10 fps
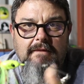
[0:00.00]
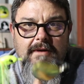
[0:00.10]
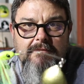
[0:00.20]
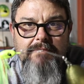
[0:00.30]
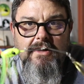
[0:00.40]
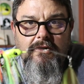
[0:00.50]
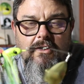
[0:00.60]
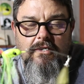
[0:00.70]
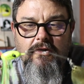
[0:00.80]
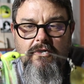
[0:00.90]
come in a big
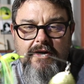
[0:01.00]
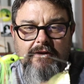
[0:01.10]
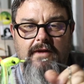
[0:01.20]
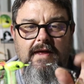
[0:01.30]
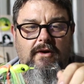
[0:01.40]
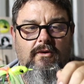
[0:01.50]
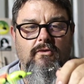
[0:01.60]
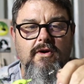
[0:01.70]
long line like that.